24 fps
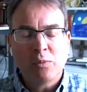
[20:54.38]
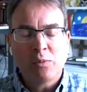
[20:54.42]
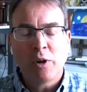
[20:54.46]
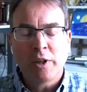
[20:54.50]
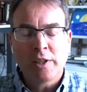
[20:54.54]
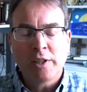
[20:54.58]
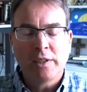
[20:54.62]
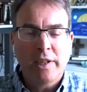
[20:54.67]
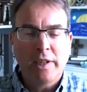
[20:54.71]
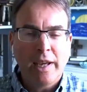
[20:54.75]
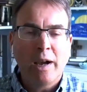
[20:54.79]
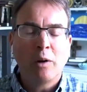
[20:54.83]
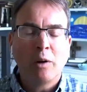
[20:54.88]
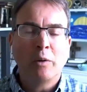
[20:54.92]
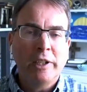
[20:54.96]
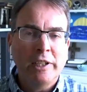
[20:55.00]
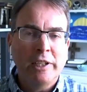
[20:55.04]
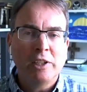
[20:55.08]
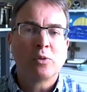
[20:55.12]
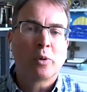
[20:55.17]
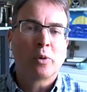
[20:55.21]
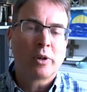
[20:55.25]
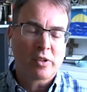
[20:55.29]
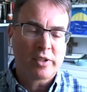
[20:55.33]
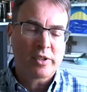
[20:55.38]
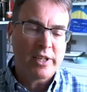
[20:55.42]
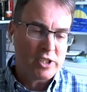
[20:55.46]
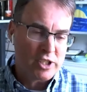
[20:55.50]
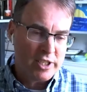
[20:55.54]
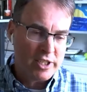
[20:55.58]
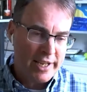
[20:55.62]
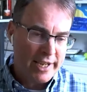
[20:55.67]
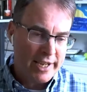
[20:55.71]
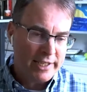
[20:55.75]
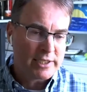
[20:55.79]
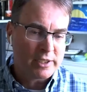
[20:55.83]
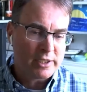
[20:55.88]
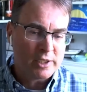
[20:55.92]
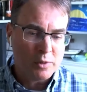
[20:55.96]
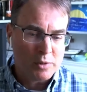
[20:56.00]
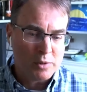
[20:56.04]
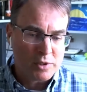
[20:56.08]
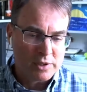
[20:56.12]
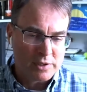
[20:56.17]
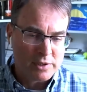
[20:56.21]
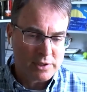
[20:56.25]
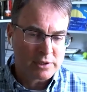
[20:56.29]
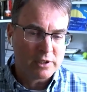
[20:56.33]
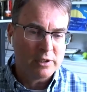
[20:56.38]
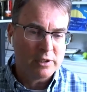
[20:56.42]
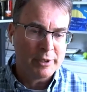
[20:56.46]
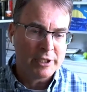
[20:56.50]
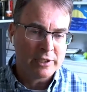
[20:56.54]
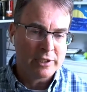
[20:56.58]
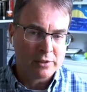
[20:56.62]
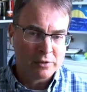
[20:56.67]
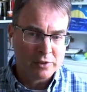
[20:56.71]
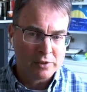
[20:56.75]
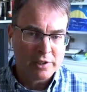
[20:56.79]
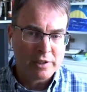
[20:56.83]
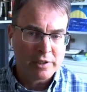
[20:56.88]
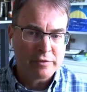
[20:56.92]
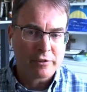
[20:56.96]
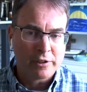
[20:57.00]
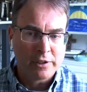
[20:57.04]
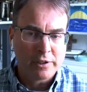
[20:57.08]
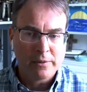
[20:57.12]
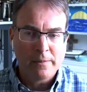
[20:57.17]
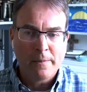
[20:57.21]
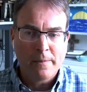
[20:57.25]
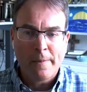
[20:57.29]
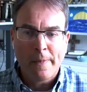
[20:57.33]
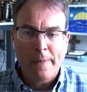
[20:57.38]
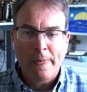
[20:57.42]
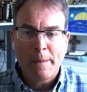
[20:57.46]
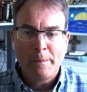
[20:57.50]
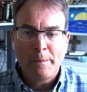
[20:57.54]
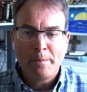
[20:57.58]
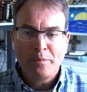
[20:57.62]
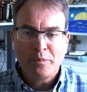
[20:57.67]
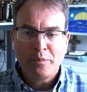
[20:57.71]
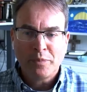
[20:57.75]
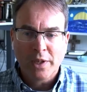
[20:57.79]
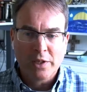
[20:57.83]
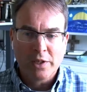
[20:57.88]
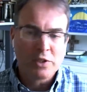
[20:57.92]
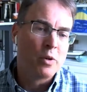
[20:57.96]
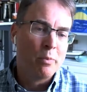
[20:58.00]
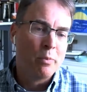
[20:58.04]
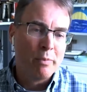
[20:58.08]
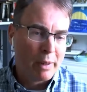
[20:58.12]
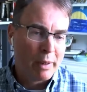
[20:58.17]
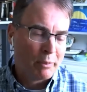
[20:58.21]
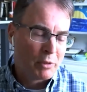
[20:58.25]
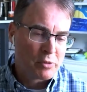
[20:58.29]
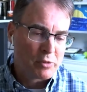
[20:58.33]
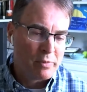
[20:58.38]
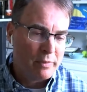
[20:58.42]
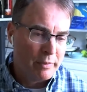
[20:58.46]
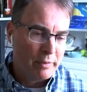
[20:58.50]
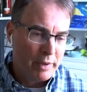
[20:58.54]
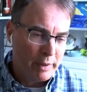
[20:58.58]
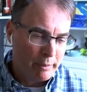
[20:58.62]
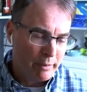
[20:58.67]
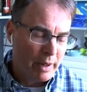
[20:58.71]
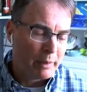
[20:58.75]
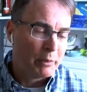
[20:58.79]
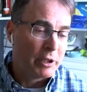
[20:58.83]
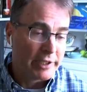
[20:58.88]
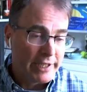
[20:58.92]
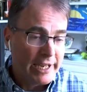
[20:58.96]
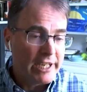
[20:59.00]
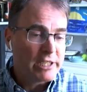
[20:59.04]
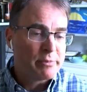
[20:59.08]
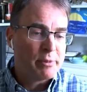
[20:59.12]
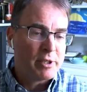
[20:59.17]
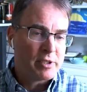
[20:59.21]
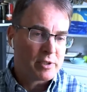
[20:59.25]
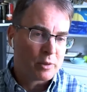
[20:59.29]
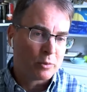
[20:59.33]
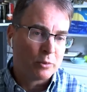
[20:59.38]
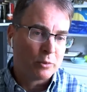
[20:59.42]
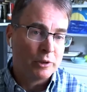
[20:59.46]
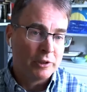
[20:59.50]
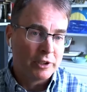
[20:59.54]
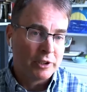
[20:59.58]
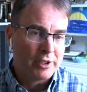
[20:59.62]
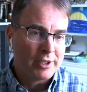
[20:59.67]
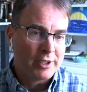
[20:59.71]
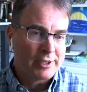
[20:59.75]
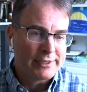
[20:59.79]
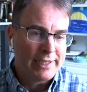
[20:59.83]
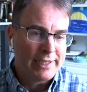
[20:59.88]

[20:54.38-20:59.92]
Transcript: each one, how each organization executes it is going to be a little different. And so, member member engagement is a really